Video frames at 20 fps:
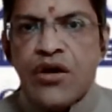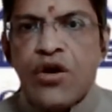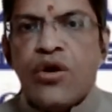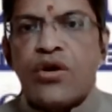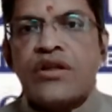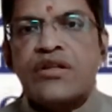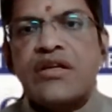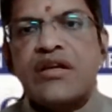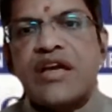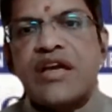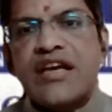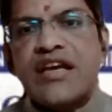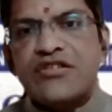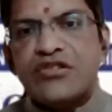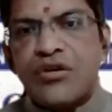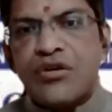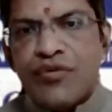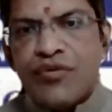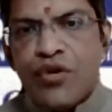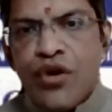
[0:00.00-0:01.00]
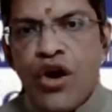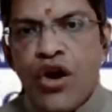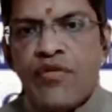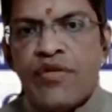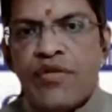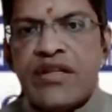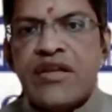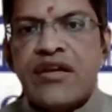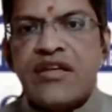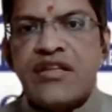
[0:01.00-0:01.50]
or in the case of law,
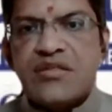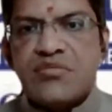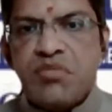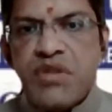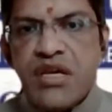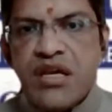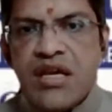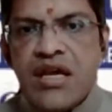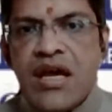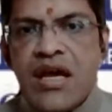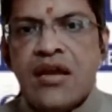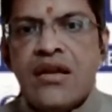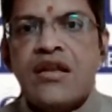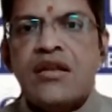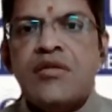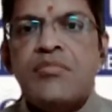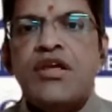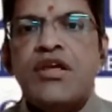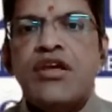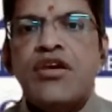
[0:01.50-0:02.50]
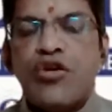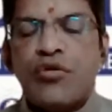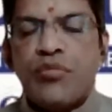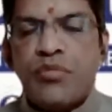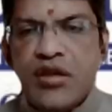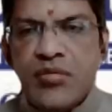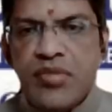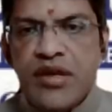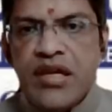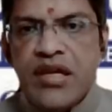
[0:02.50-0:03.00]
whether it is BA LLB or
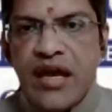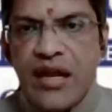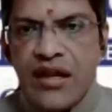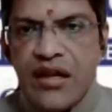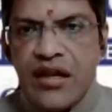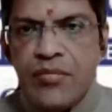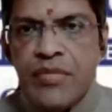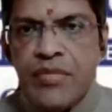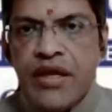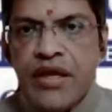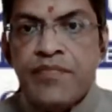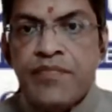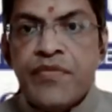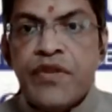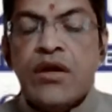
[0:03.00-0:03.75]
BBA LLB,